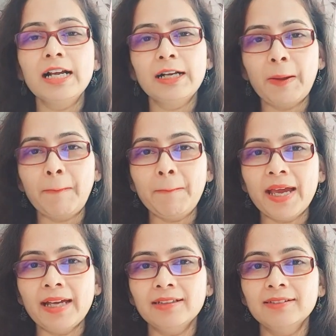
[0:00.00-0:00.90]
come
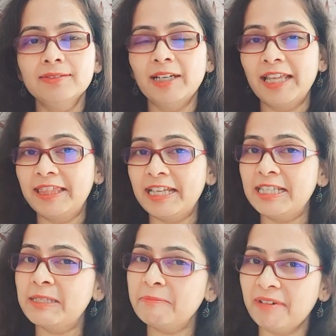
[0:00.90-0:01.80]
back, and then
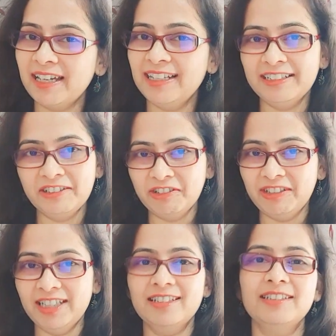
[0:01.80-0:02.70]
smile and
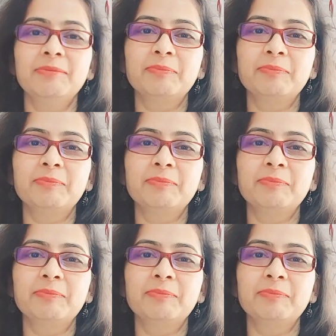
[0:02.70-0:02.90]
greet.